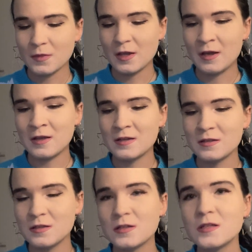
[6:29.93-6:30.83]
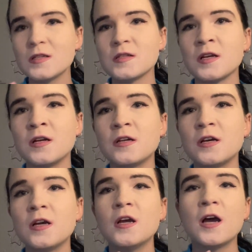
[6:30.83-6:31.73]
And this is
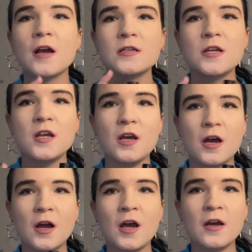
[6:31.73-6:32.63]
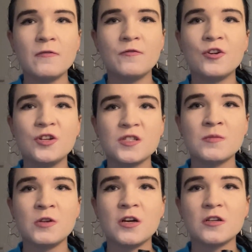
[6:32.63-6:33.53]
another, actually I had very
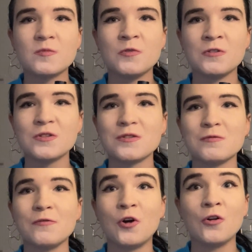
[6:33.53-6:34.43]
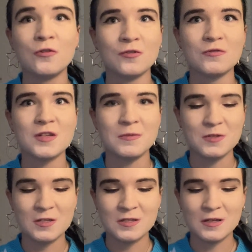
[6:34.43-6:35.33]
similar experiences with all of those
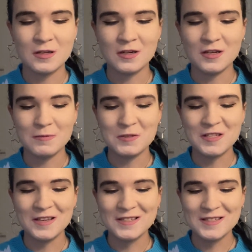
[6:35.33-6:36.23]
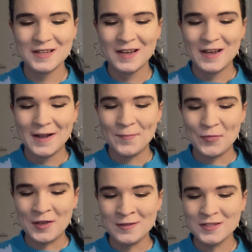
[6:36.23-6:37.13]
lipsticks.
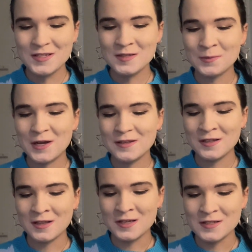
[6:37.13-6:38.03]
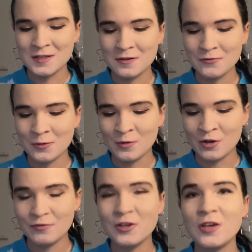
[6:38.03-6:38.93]
And this is Matte and Lasting from
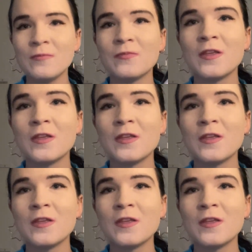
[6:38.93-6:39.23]
Lovely.